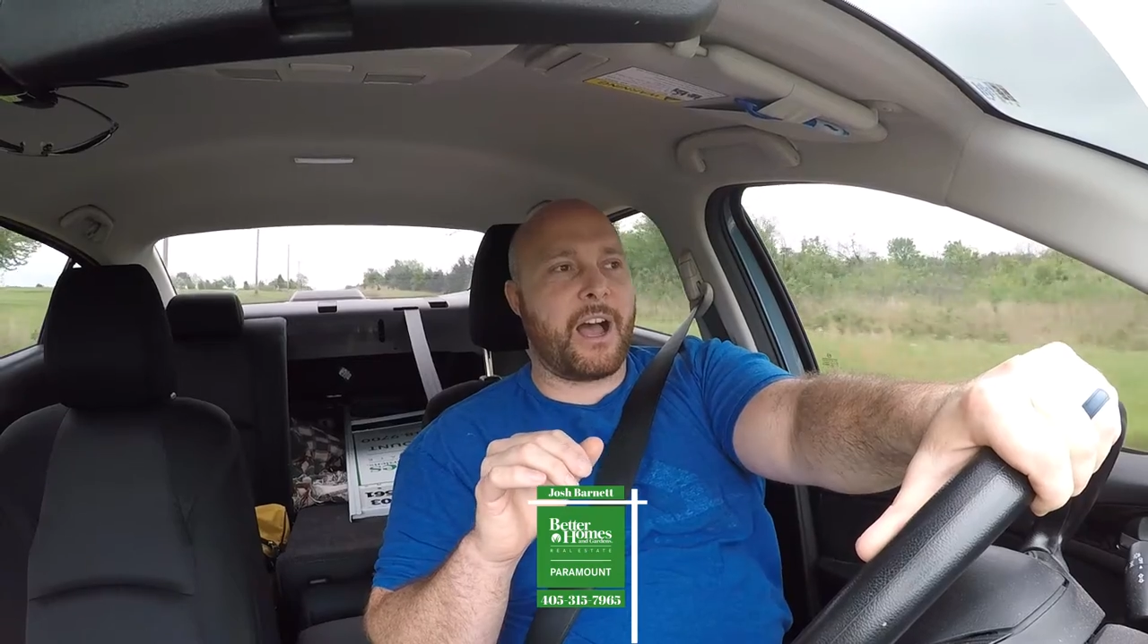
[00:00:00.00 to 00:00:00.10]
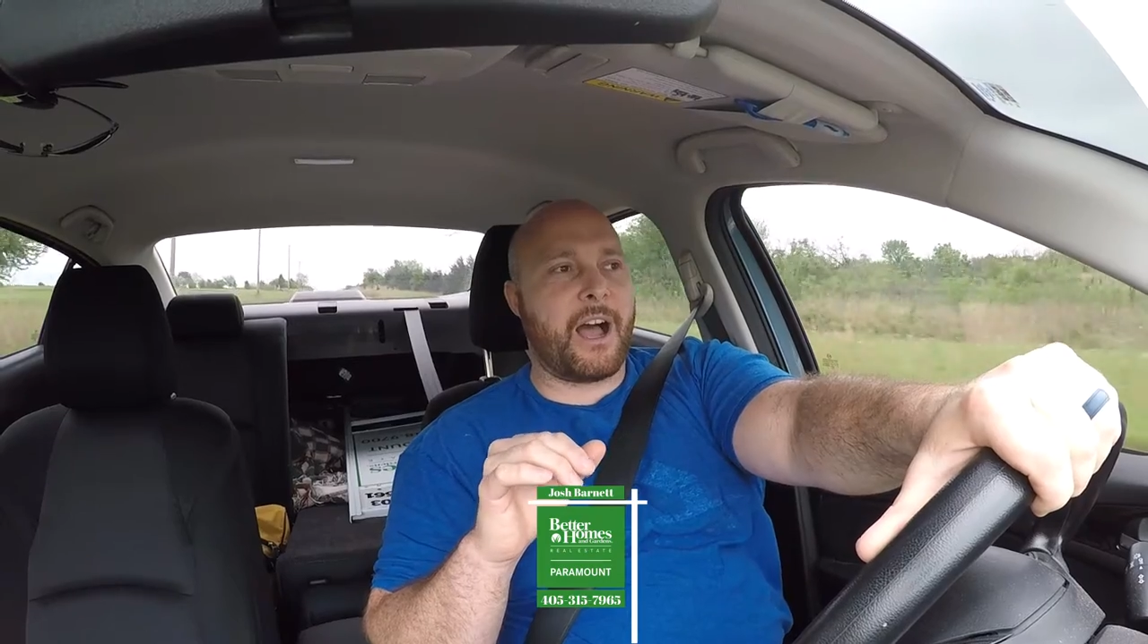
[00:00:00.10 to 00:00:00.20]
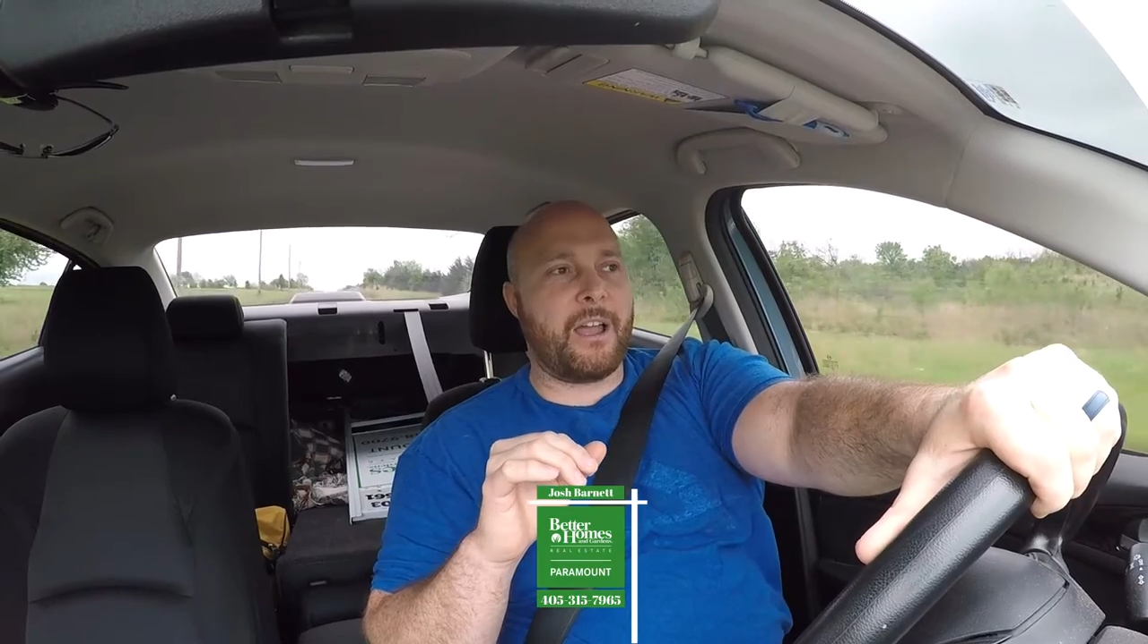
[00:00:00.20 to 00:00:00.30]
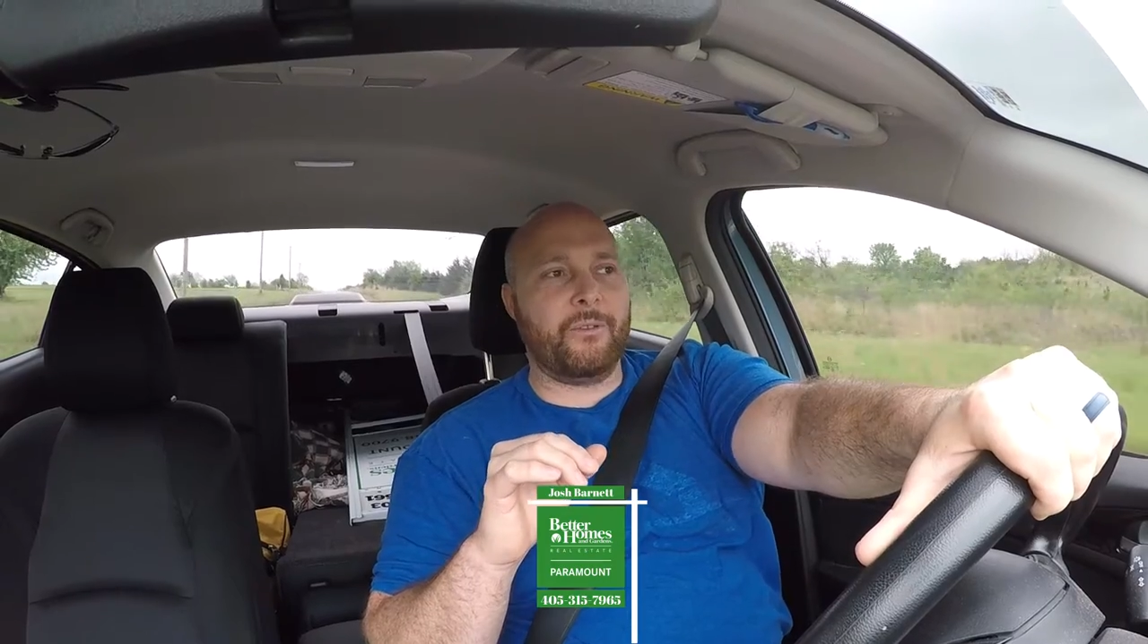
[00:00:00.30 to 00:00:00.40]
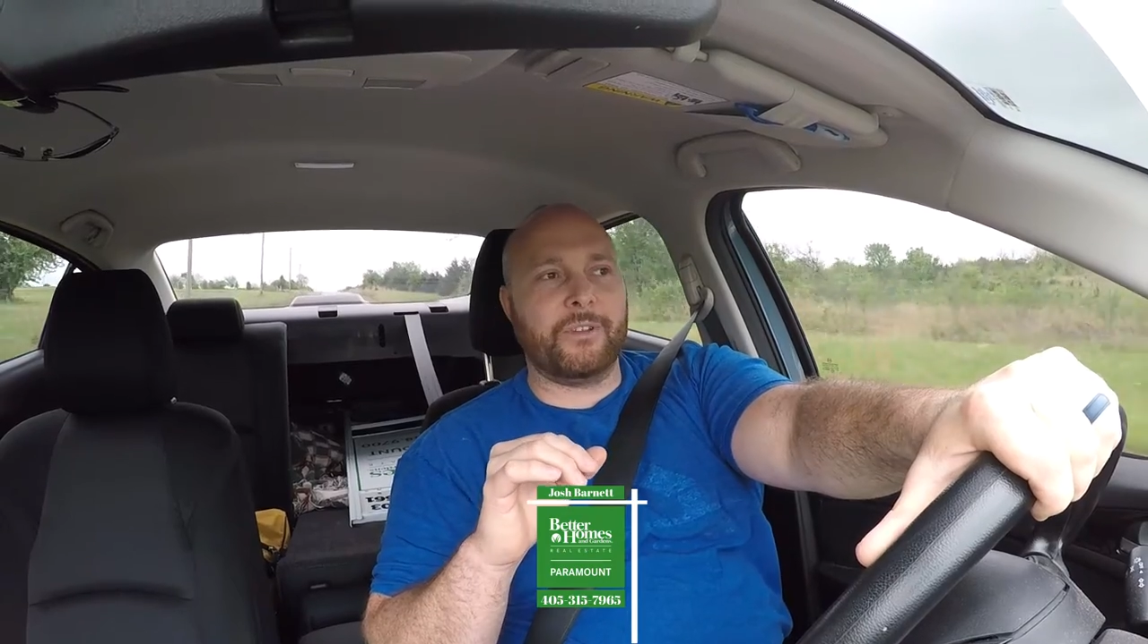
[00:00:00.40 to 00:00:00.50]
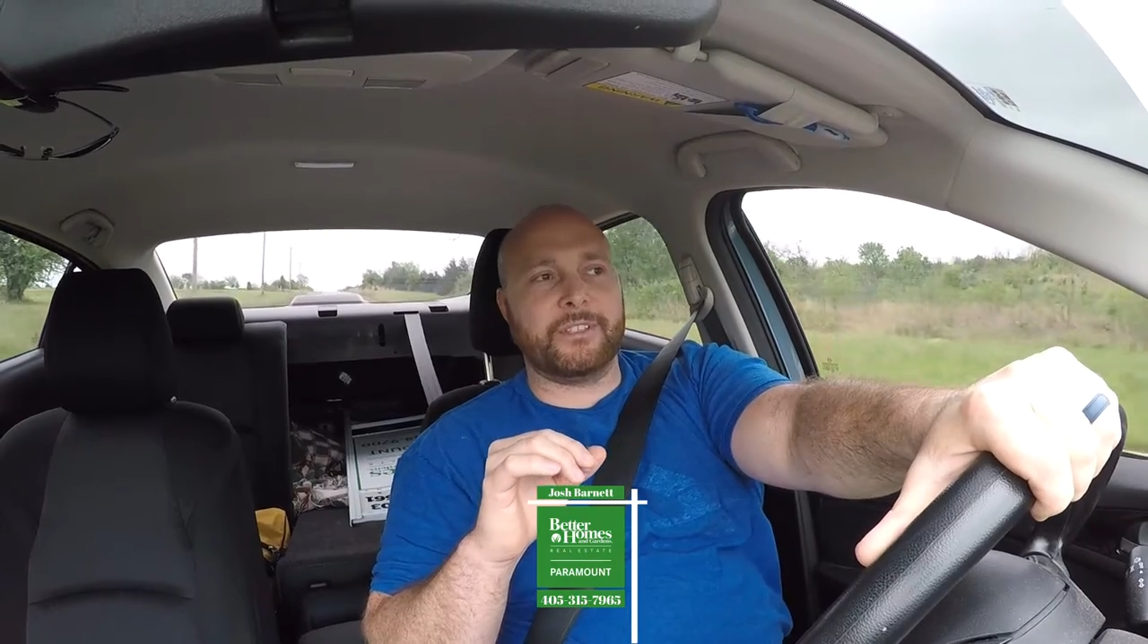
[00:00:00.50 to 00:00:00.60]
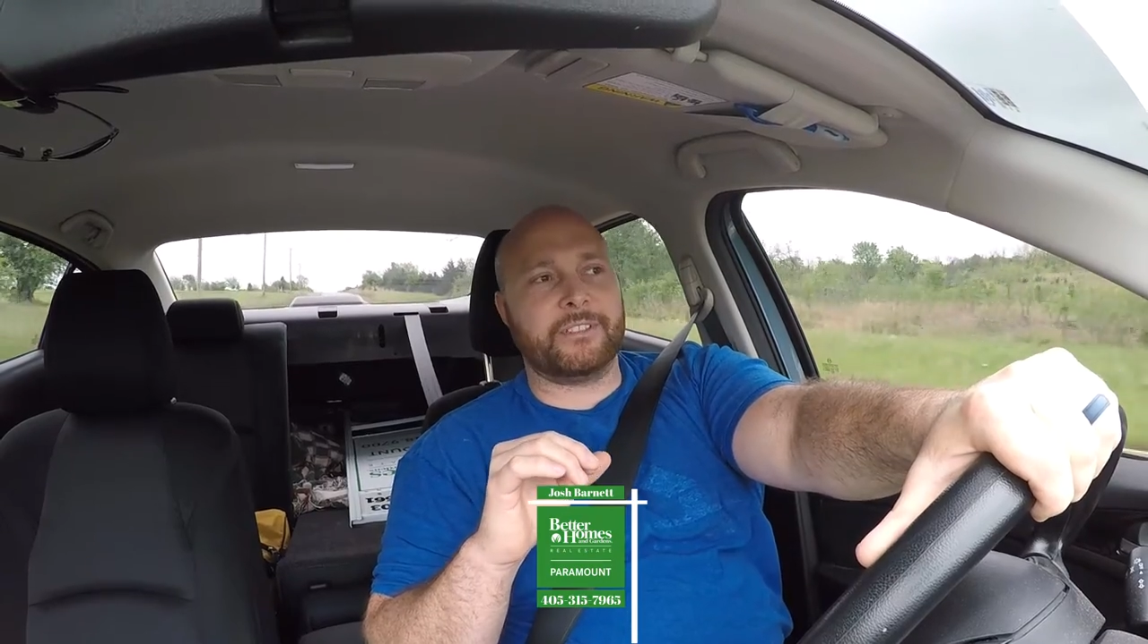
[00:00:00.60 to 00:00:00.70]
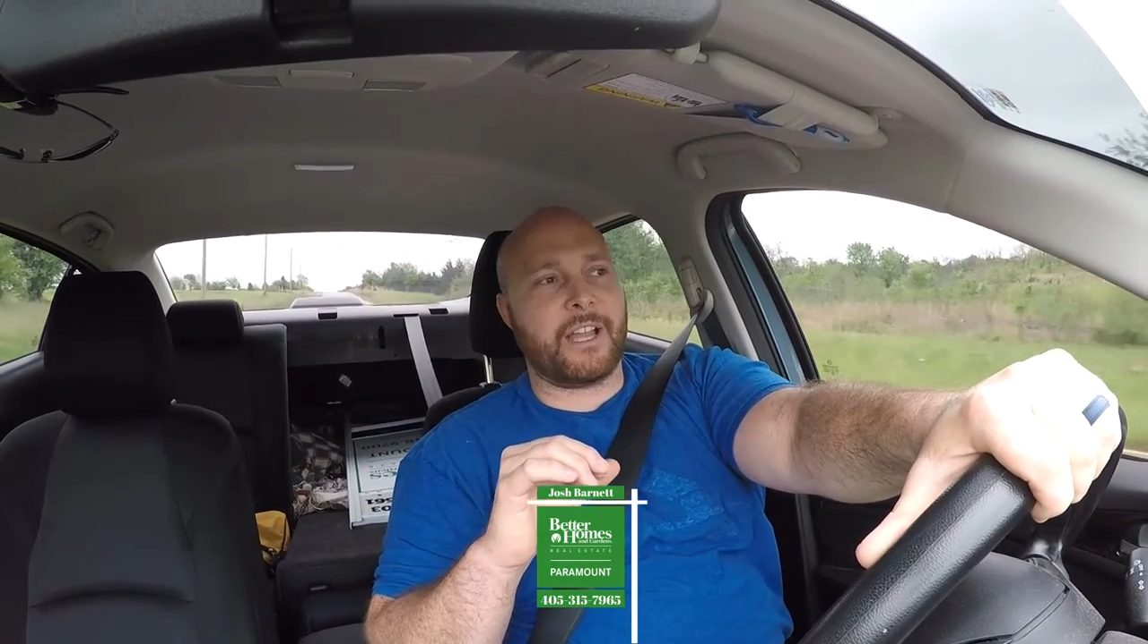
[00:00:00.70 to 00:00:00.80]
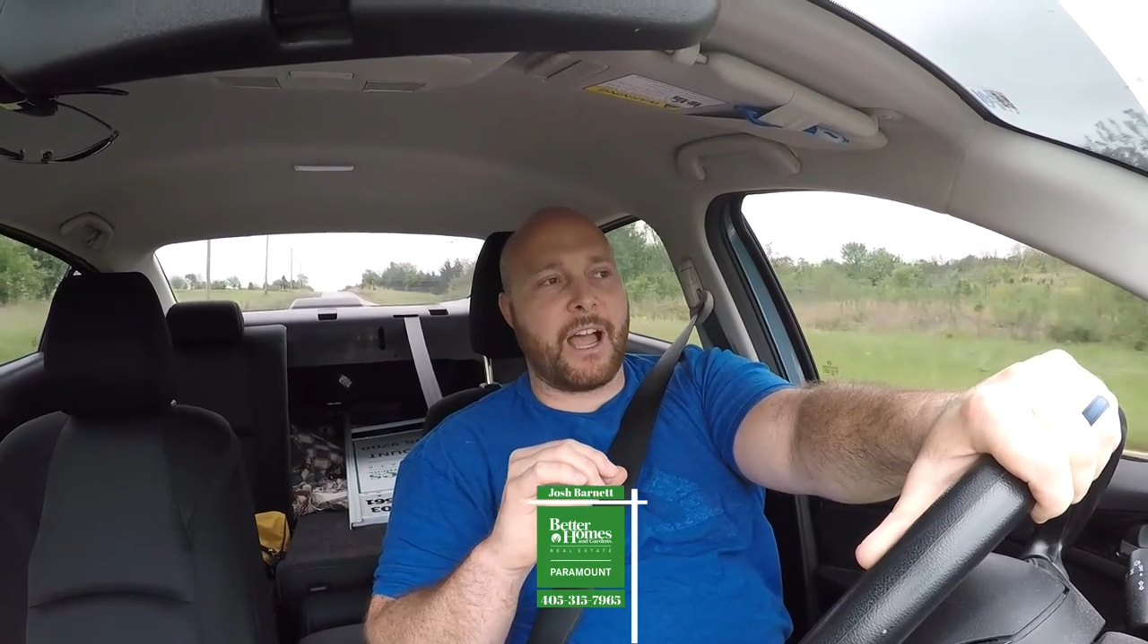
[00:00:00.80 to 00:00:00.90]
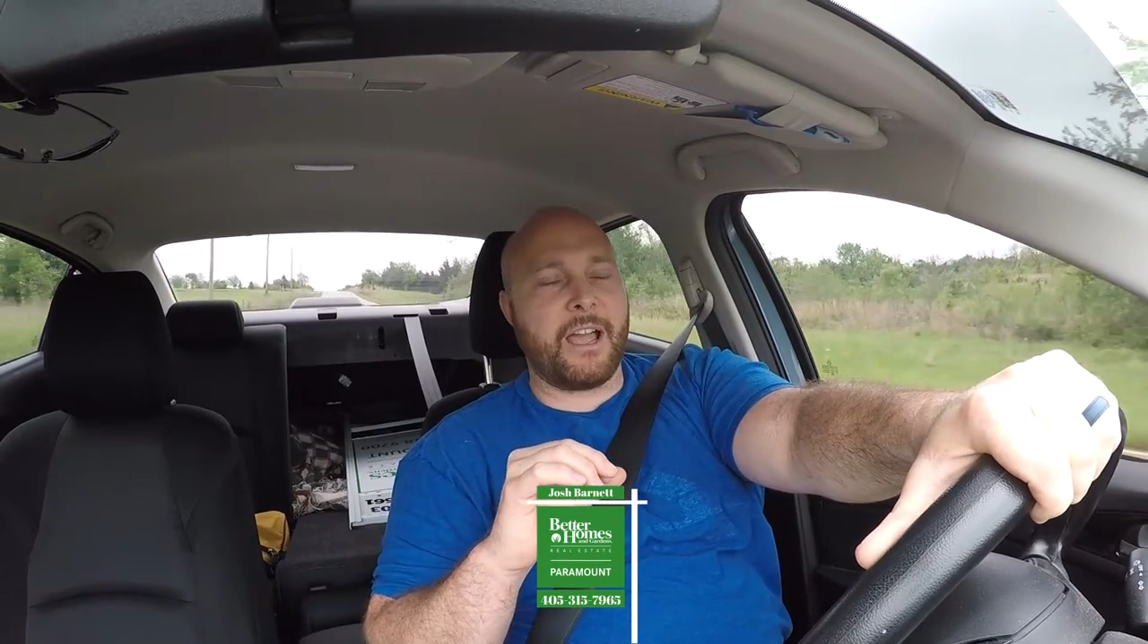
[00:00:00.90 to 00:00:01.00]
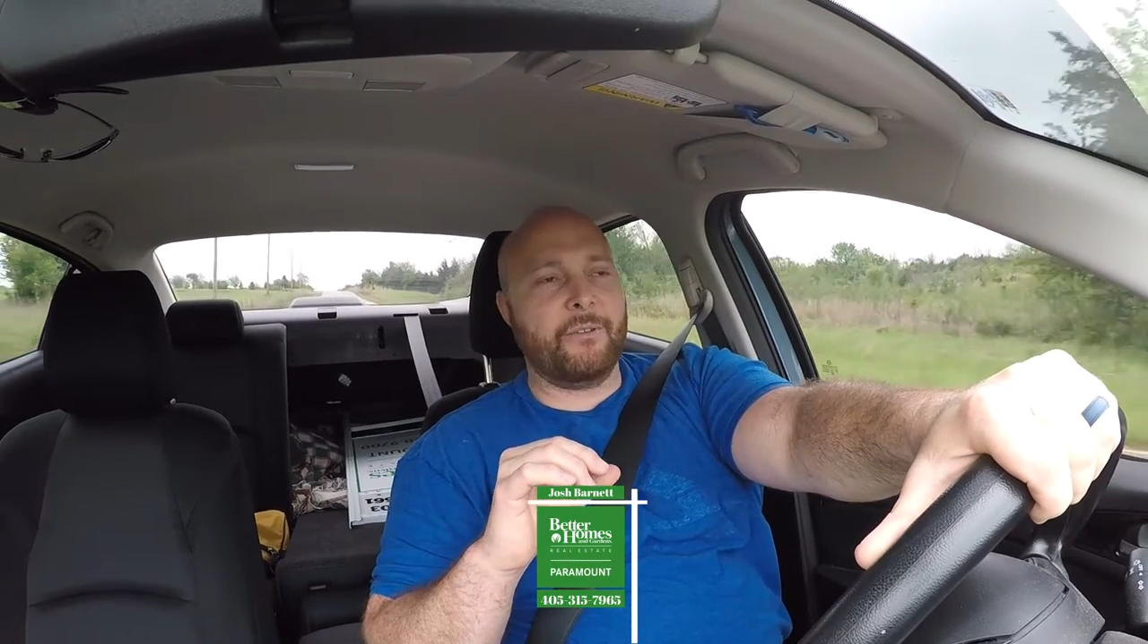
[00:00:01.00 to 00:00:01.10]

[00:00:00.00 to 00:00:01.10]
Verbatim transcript: I was I